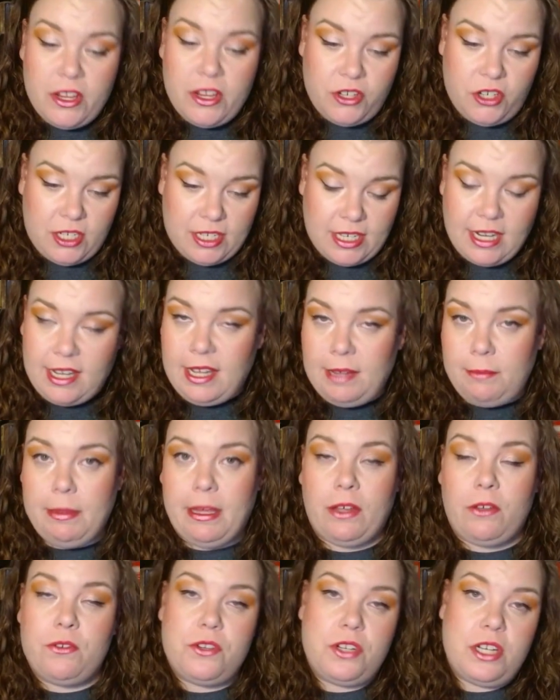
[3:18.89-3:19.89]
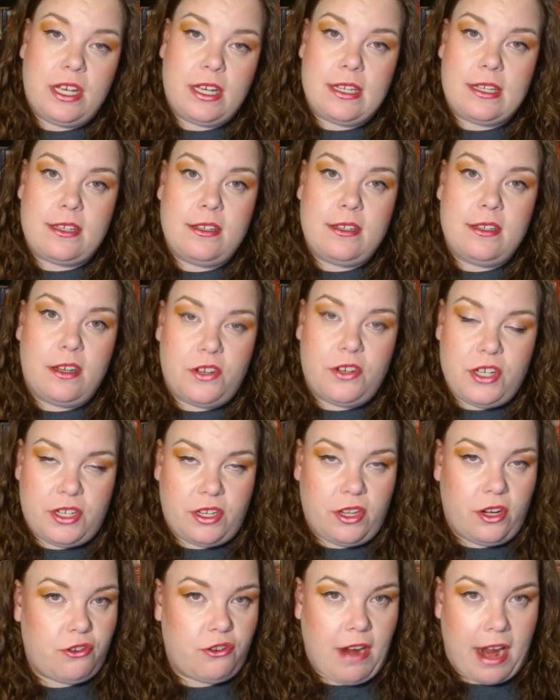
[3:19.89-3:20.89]
She's going to keep being who she is, and she's
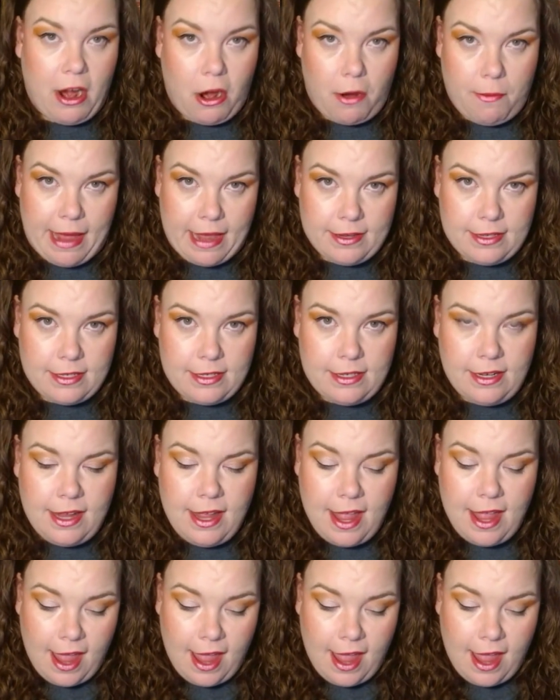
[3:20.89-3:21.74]
going to try her best.